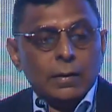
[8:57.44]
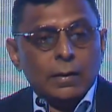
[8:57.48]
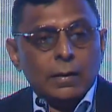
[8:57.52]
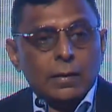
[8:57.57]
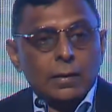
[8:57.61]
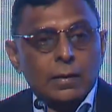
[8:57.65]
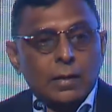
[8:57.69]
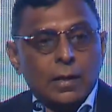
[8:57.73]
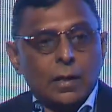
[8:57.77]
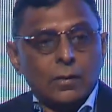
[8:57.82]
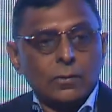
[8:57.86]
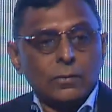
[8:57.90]

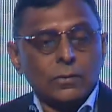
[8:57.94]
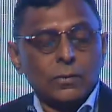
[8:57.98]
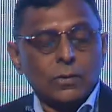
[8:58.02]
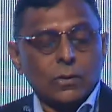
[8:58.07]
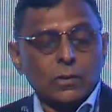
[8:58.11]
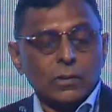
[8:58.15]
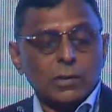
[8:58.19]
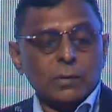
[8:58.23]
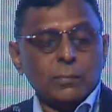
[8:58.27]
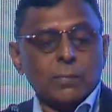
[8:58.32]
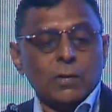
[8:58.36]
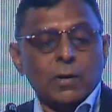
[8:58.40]
Now to
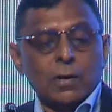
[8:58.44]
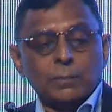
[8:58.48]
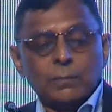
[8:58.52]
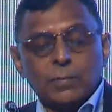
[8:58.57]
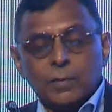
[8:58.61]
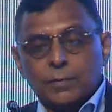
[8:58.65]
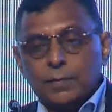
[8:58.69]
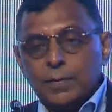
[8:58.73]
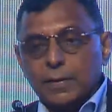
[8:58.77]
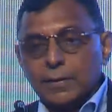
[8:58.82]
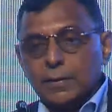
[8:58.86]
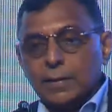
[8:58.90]
talk about
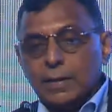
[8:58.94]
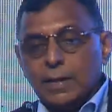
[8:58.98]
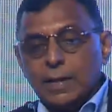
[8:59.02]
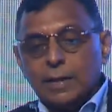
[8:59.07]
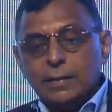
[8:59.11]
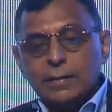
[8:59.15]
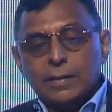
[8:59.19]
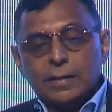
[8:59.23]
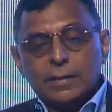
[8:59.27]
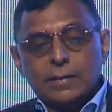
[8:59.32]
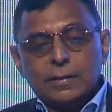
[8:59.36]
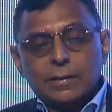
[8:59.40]

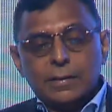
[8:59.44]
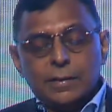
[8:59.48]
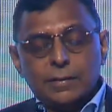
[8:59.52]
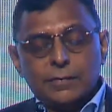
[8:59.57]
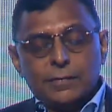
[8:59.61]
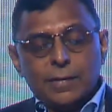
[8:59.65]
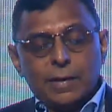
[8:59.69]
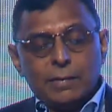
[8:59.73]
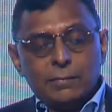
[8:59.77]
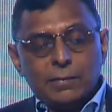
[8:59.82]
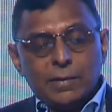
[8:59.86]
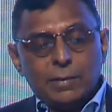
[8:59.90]
professionalization in
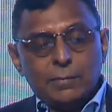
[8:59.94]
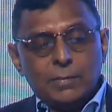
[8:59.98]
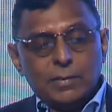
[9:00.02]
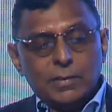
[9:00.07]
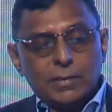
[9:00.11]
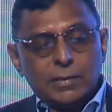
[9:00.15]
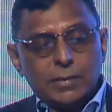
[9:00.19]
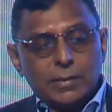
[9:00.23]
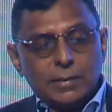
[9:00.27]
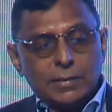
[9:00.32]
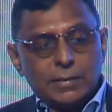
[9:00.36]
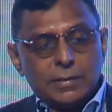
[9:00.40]
family
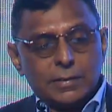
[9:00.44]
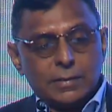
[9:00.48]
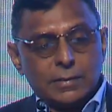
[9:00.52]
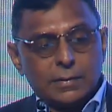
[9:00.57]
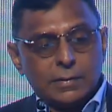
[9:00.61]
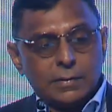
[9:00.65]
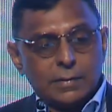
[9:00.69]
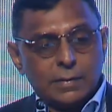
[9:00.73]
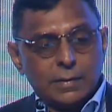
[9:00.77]
business.